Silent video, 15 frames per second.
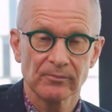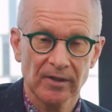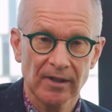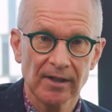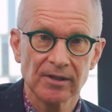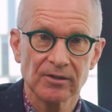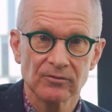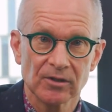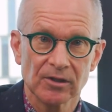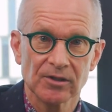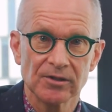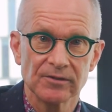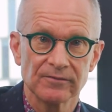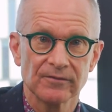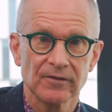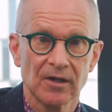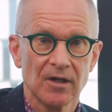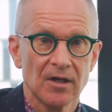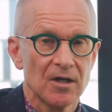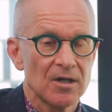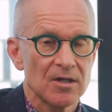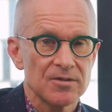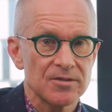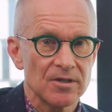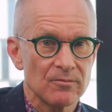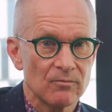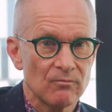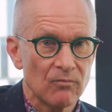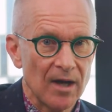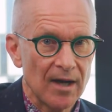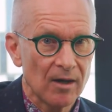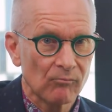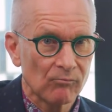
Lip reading: pain relief. So our